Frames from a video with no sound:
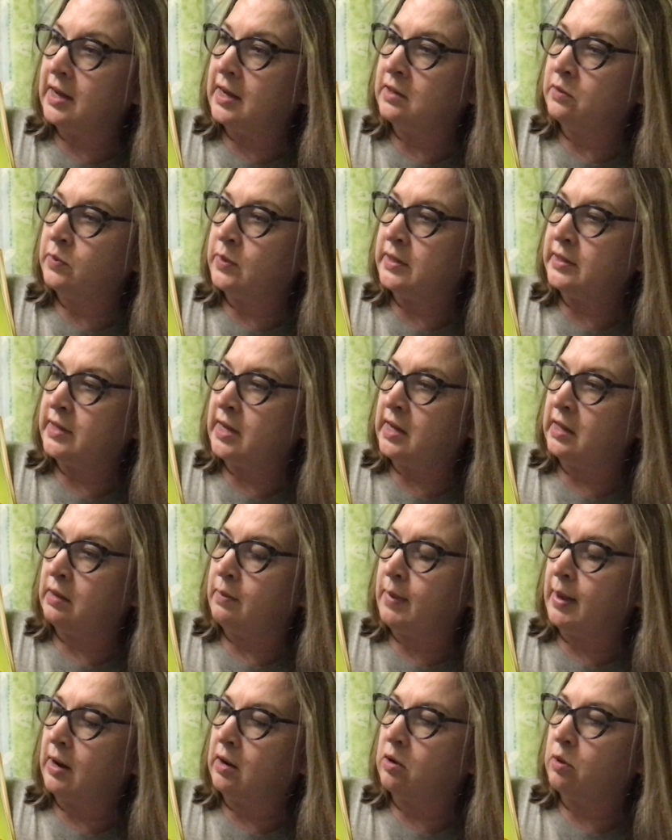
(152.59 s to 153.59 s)
as we say in the
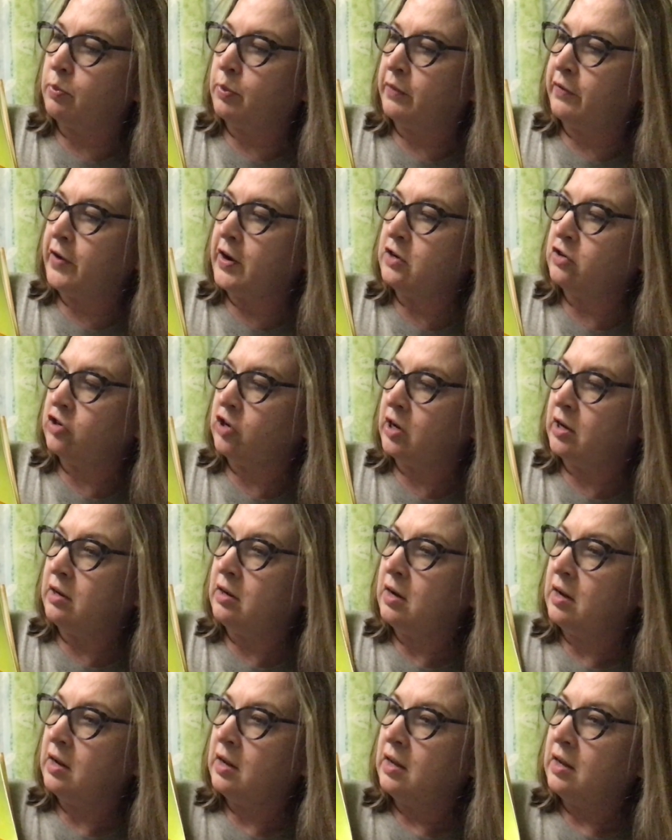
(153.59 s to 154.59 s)
medical profession,